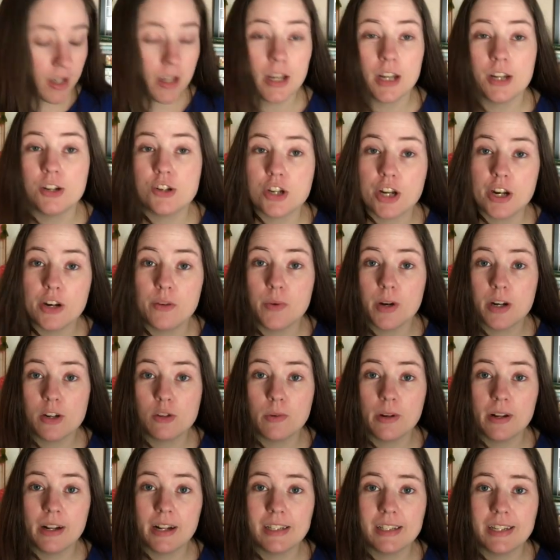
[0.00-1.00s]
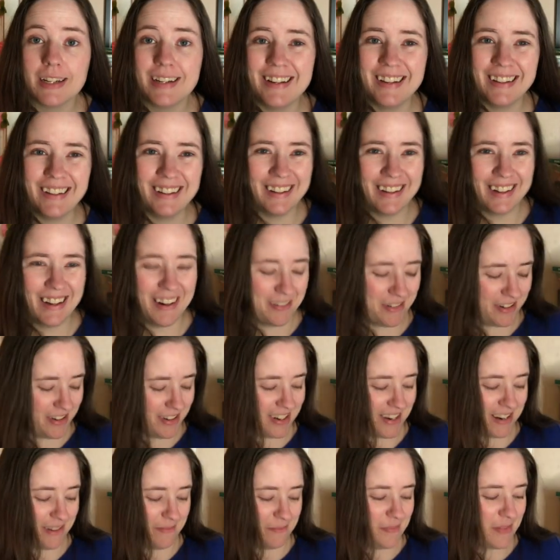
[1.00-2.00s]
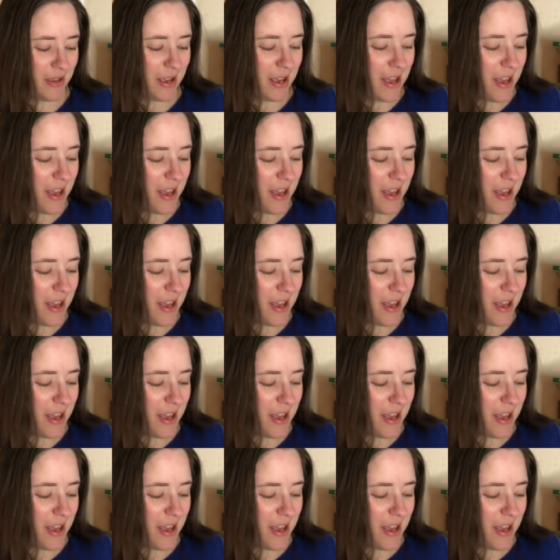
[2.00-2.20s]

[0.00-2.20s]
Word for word: In January twenty nineteen, I wrote it down,